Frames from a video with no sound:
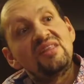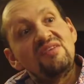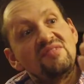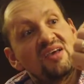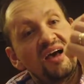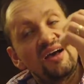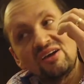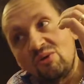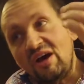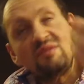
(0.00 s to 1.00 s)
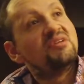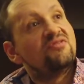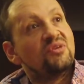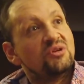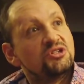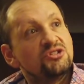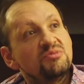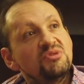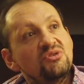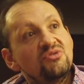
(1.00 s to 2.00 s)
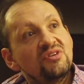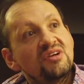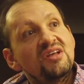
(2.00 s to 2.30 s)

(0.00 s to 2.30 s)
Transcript: They've got quite a bit of furniture to move.